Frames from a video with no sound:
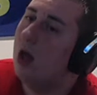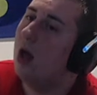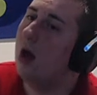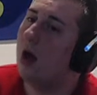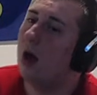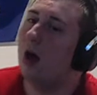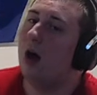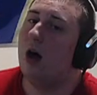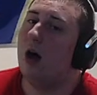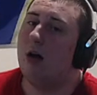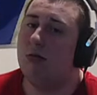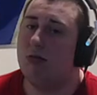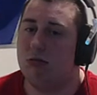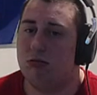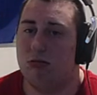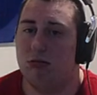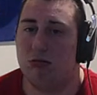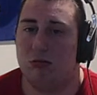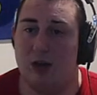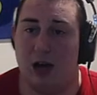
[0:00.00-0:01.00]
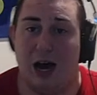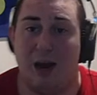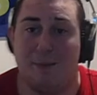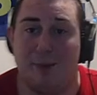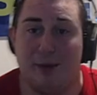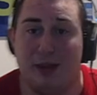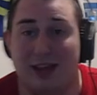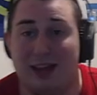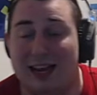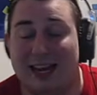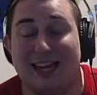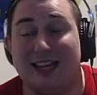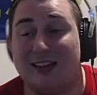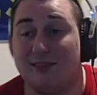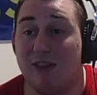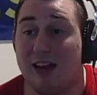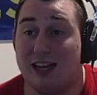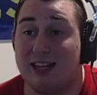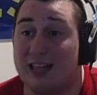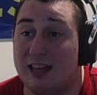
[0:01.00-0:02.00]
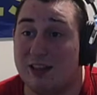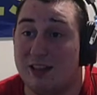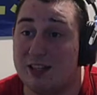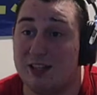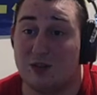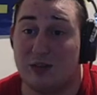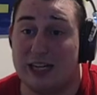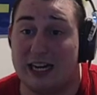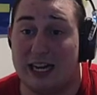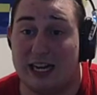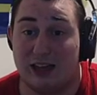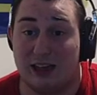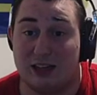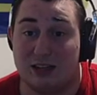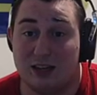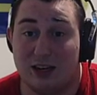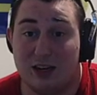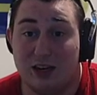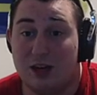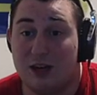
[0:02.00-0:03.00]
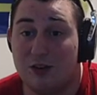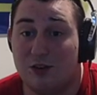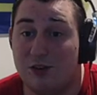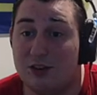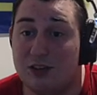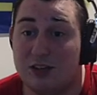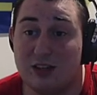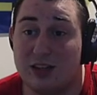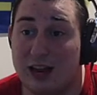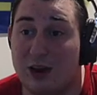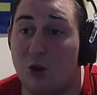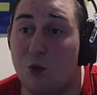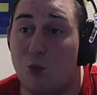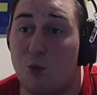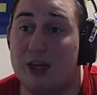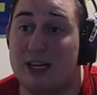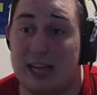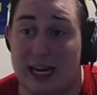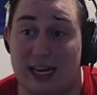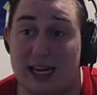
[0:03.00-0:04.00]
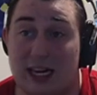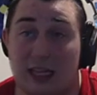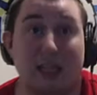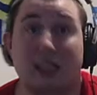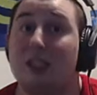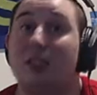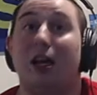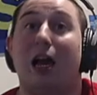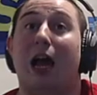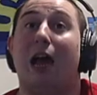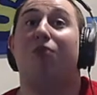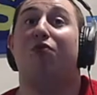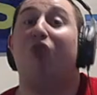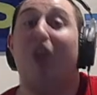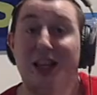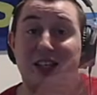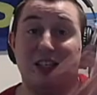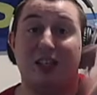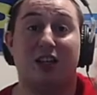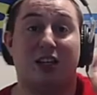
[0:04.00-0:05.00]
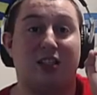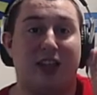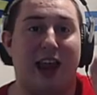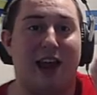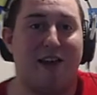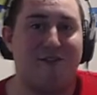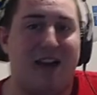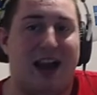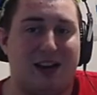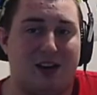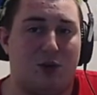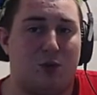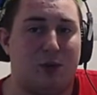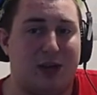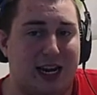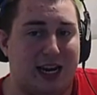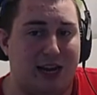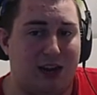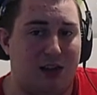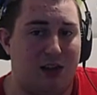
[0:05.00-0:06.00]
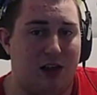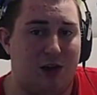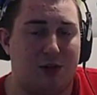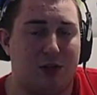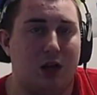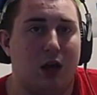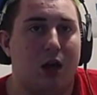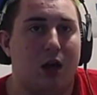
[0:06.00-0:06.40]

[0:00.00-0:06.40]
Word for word: oh god, but like like I said, this is ridiculous. This is like ridiculous. This is a scare factor ridiculous.